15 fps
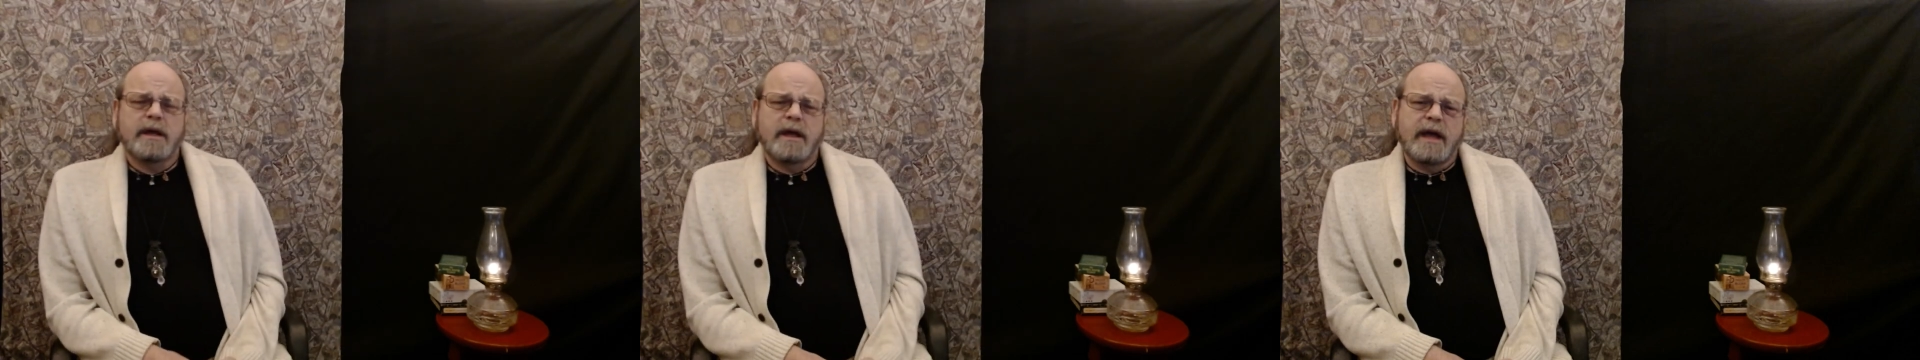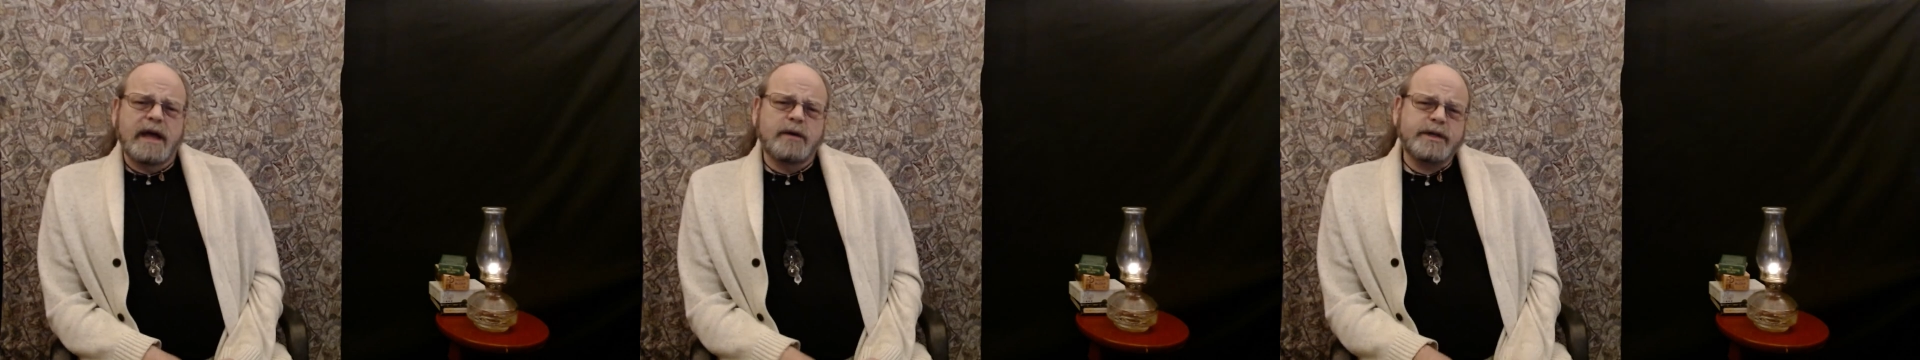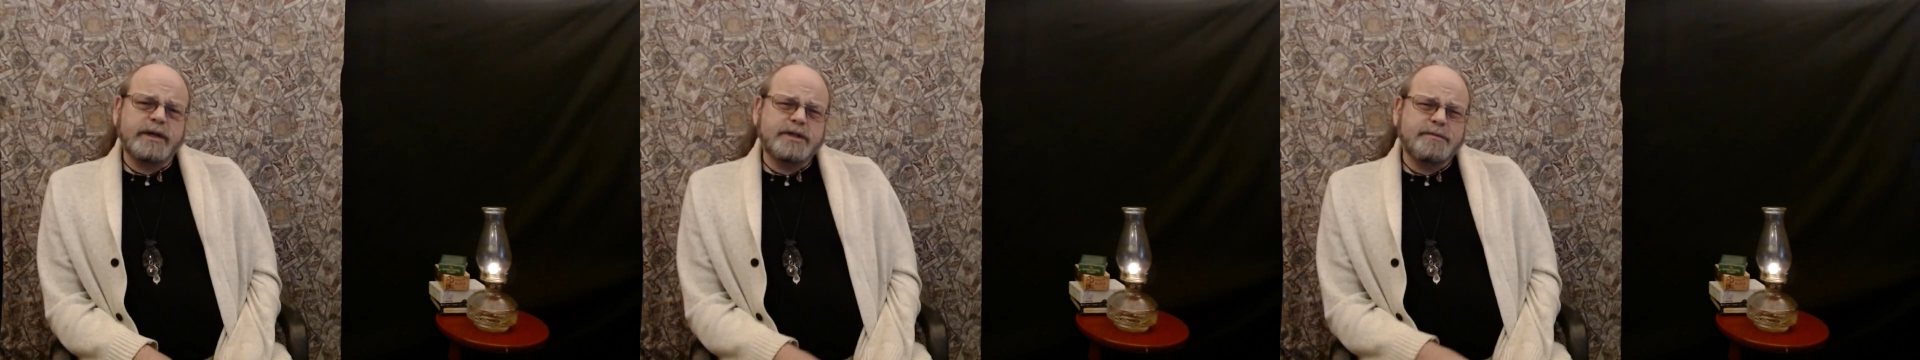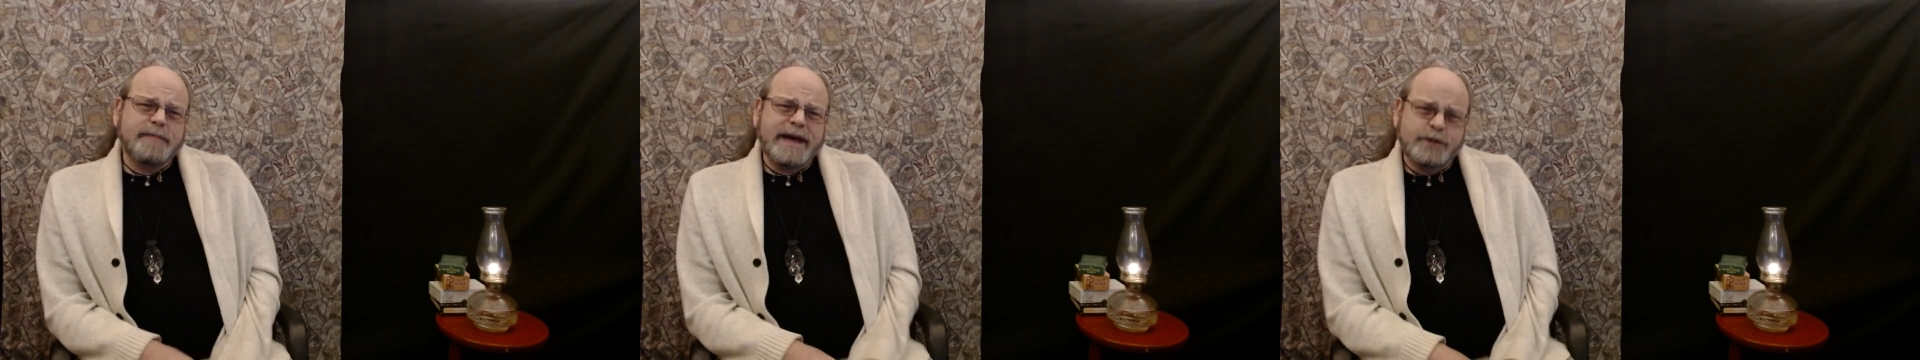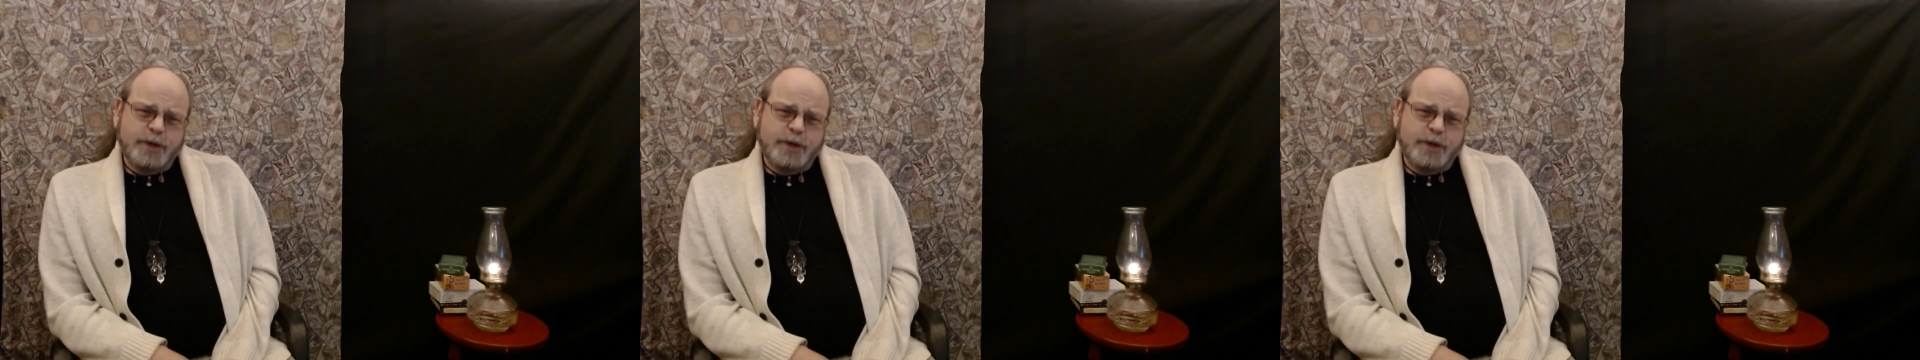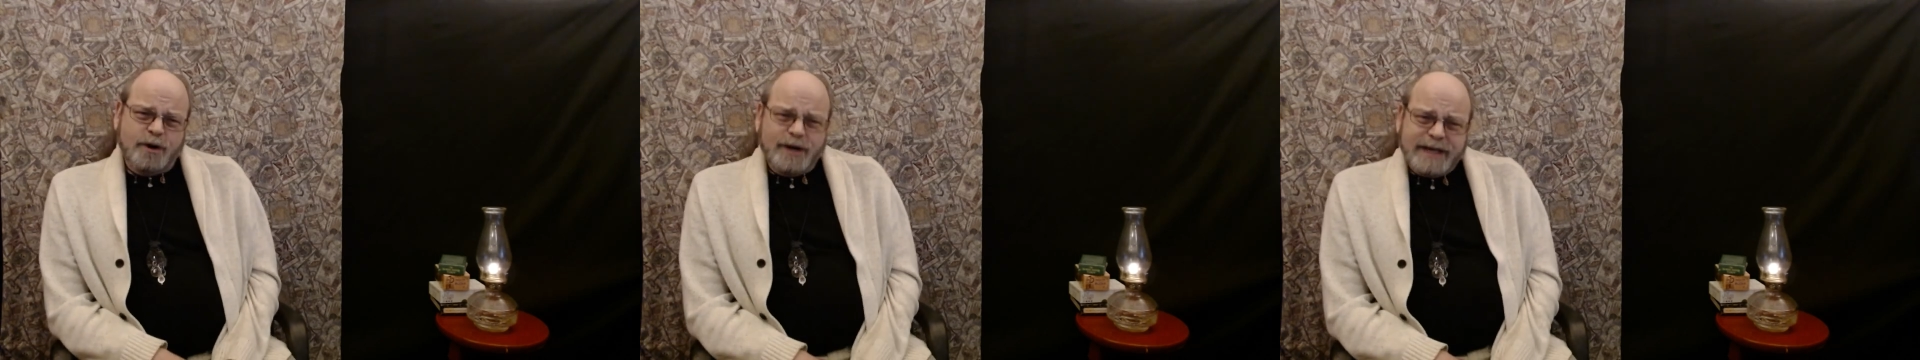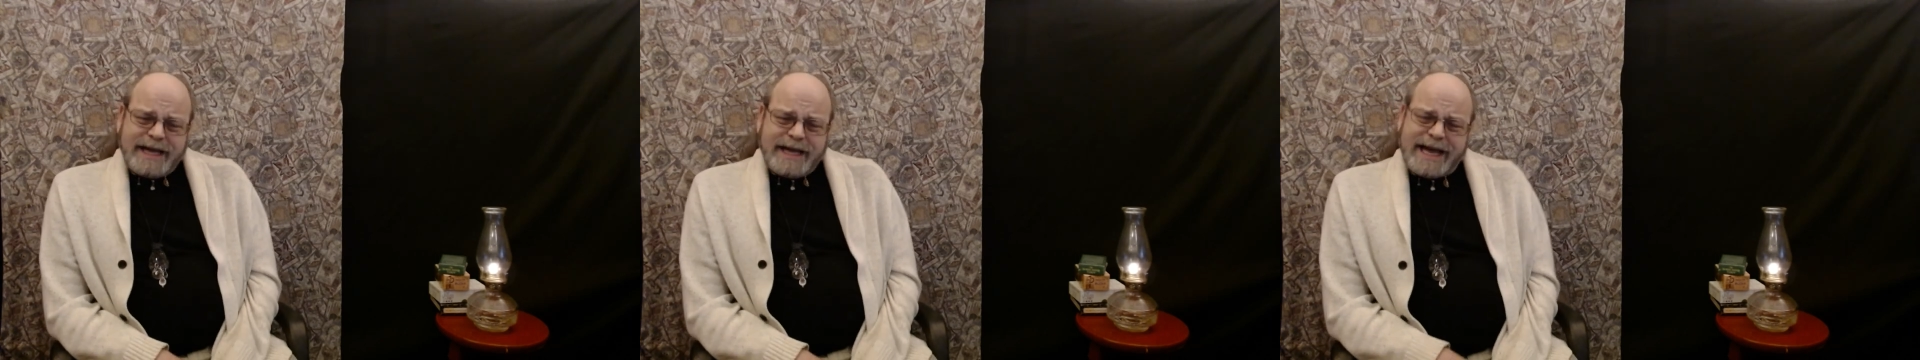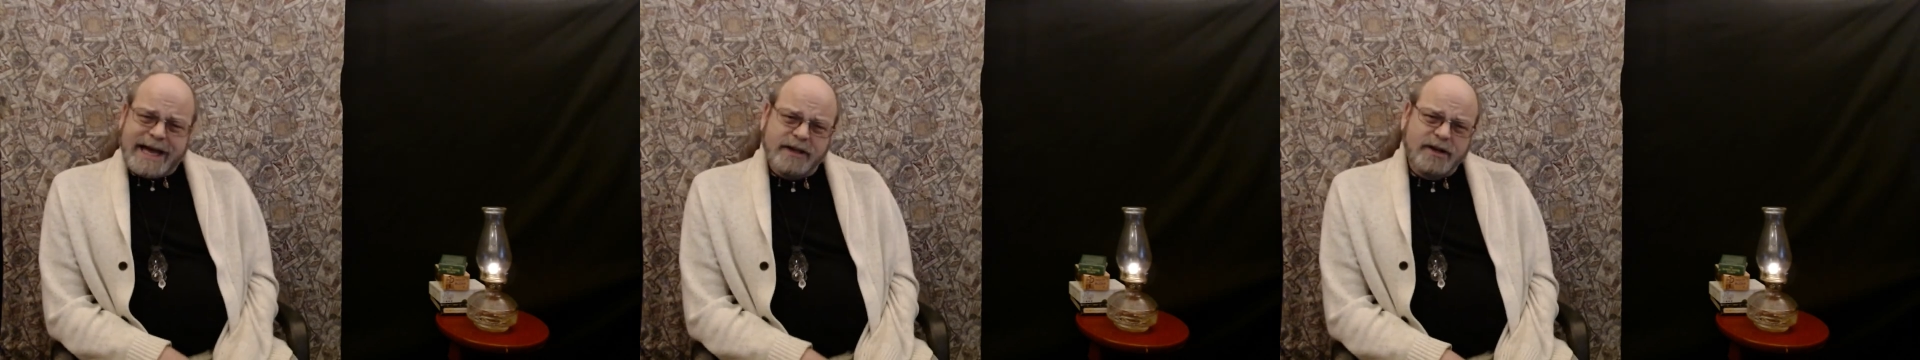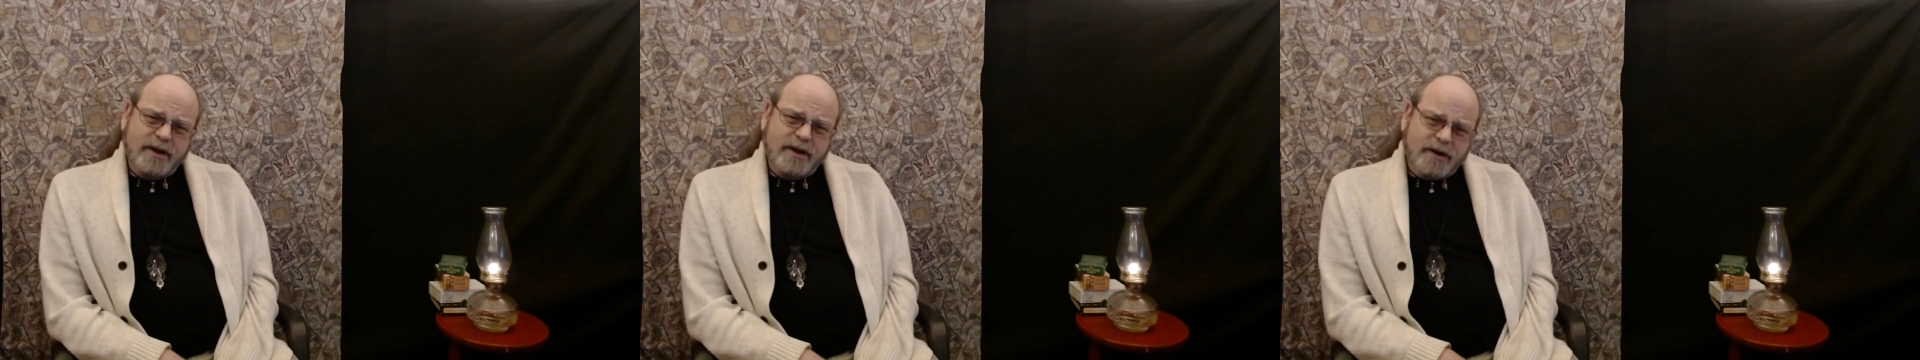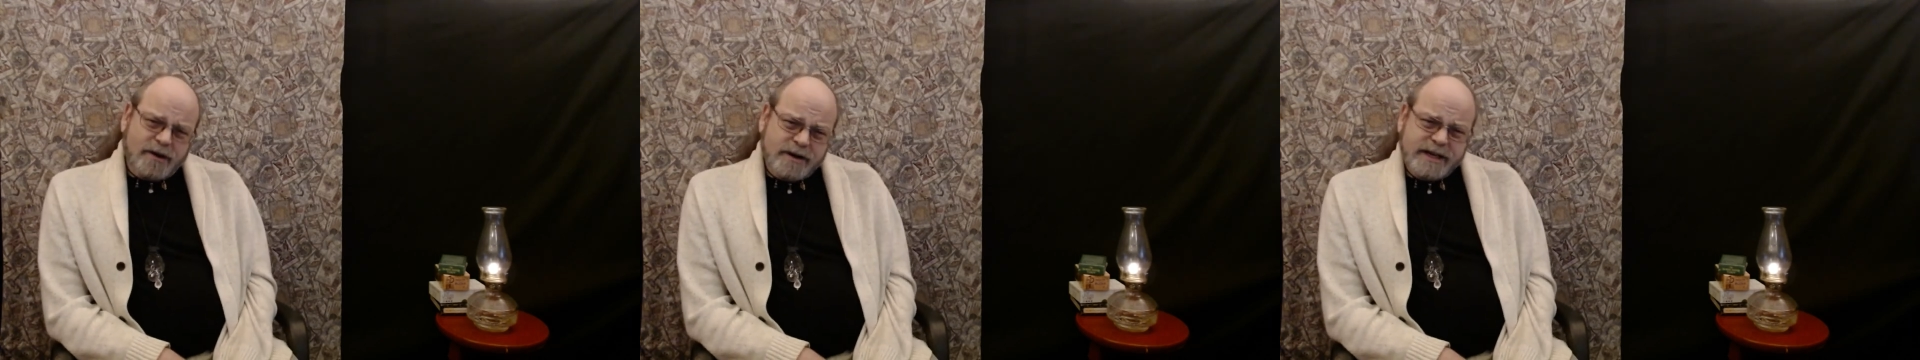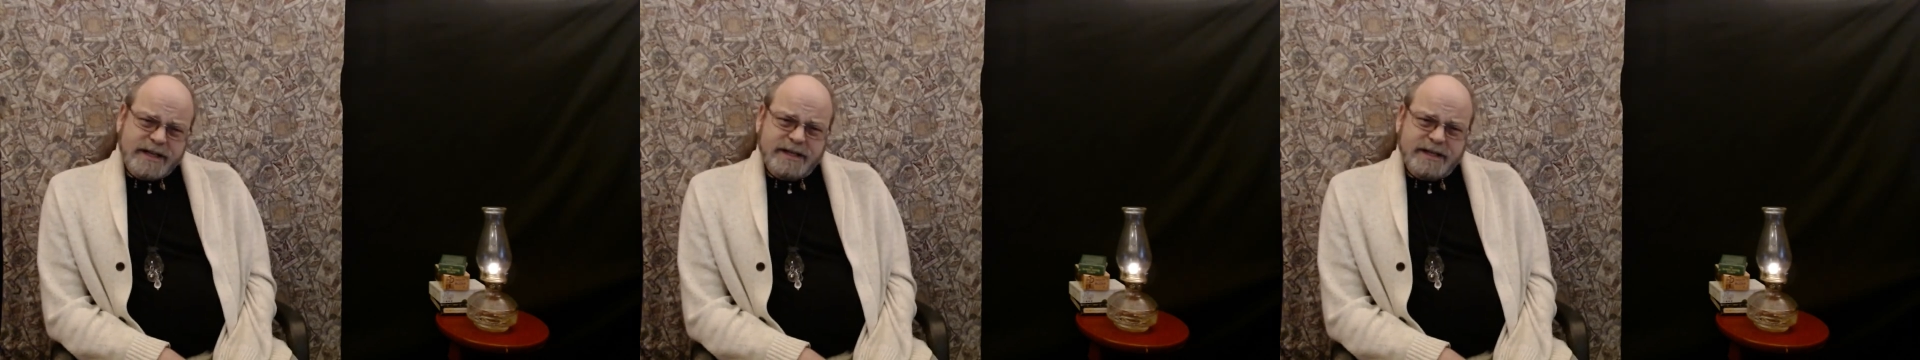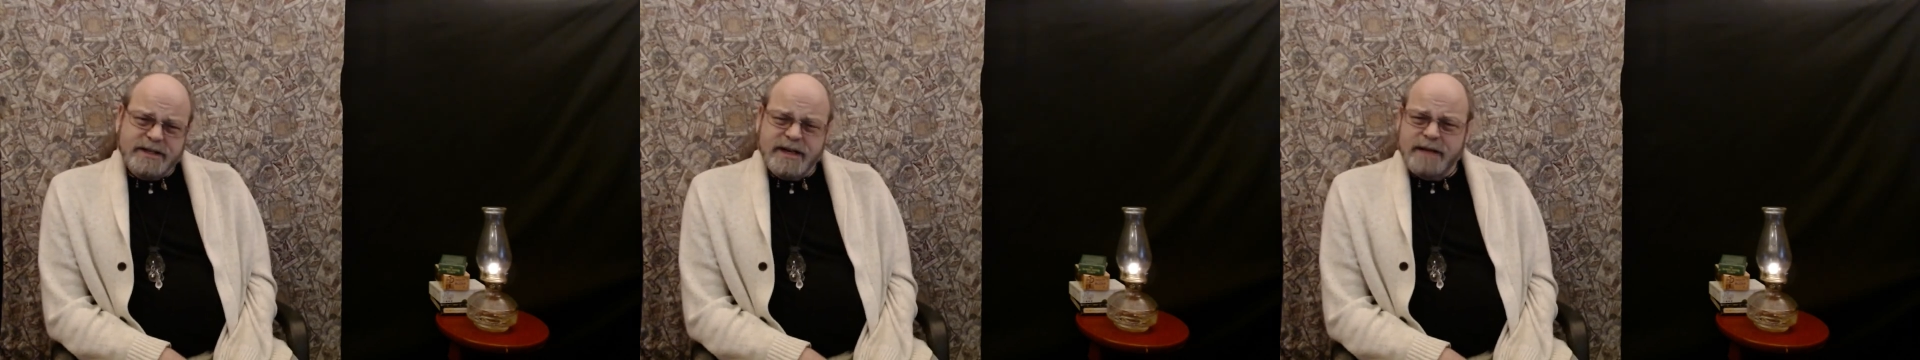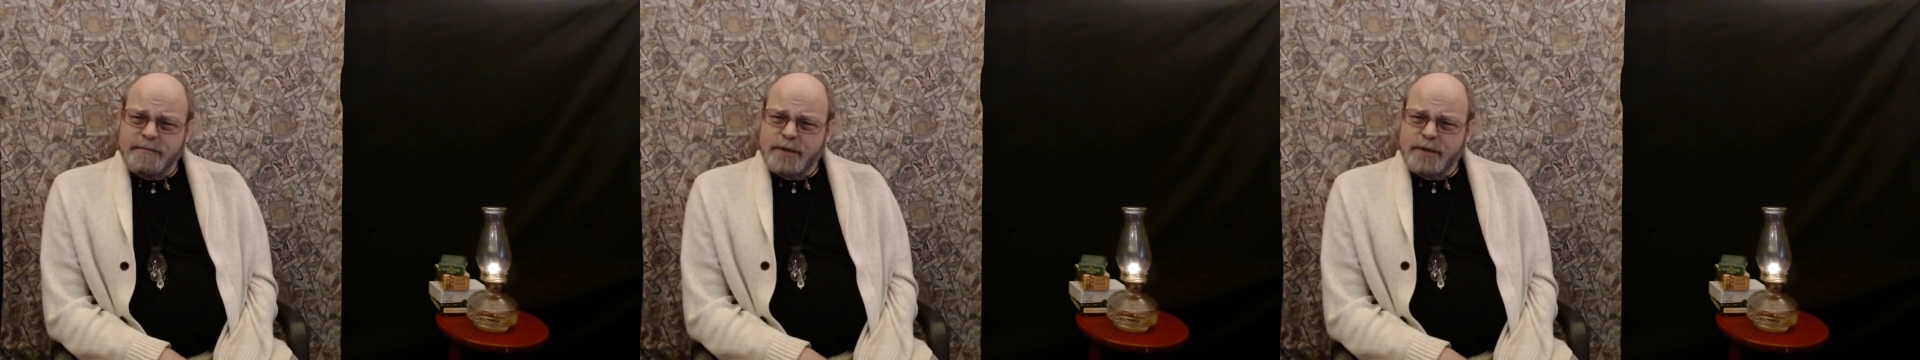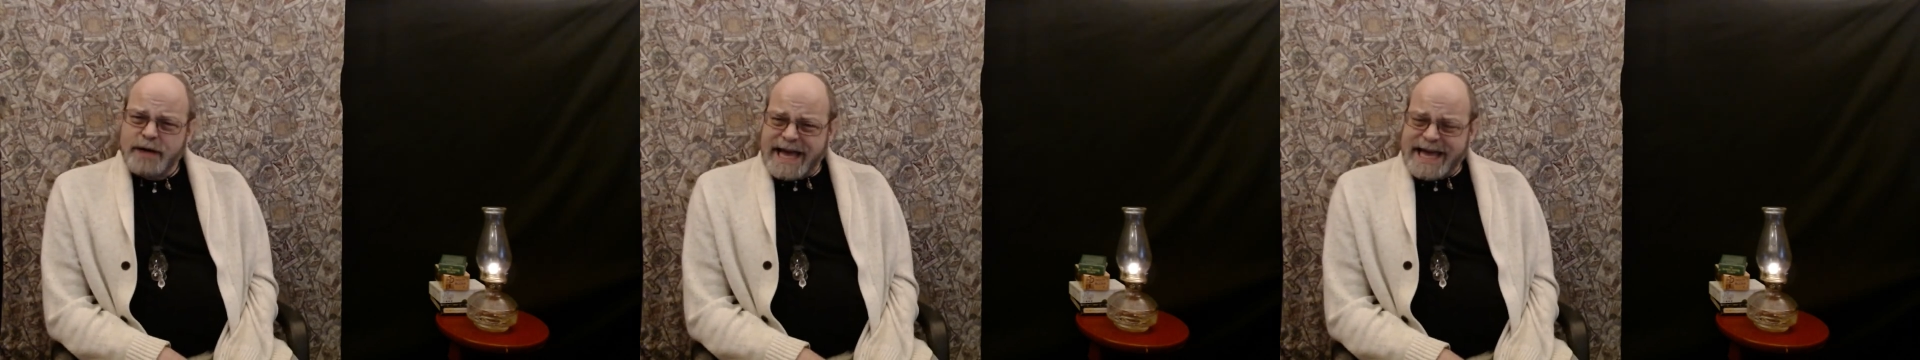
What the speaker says: And which major arcana card is numbered